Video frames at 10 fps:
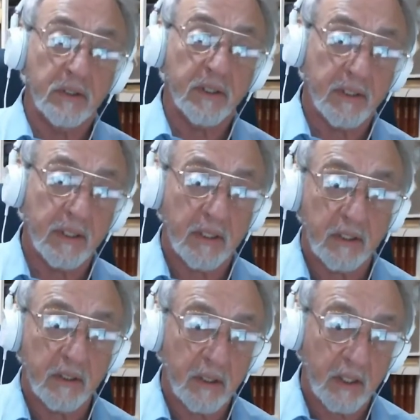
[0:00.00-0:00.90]
than
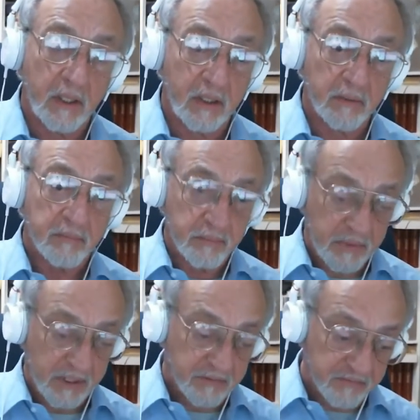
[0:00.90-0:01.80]
our our
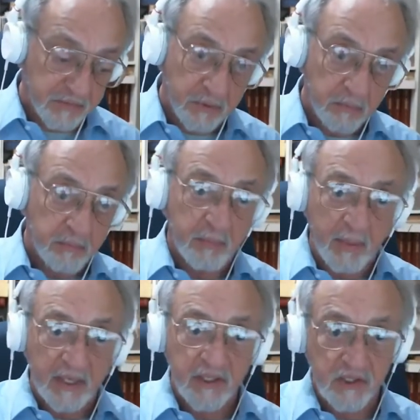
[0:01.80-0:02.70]
kind of you know
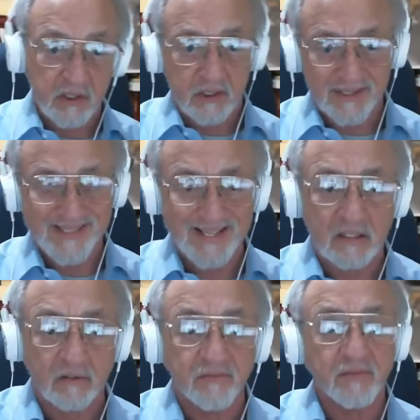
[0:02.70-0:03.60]
base
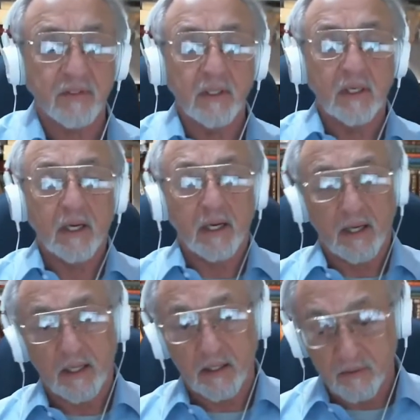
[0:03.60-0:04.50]
self,
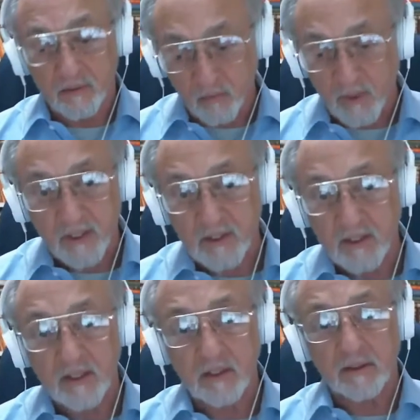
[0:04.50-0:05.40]
and the way
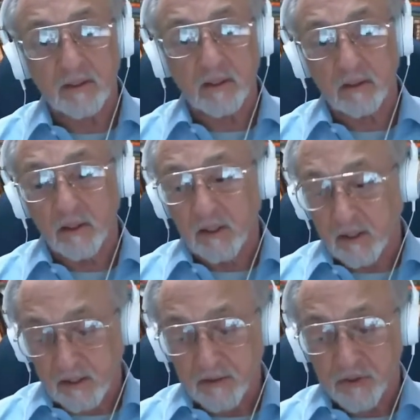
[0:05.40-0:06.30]
to get there
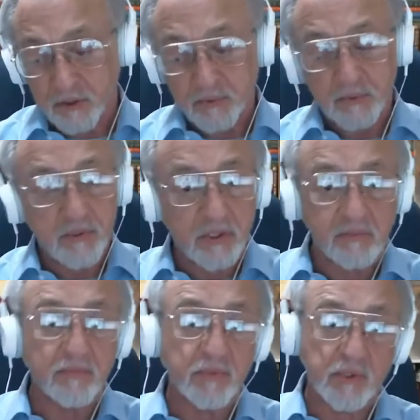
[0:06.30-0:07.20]
is through
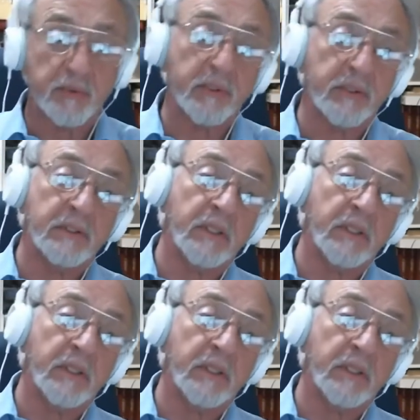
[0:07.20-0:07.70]
some sort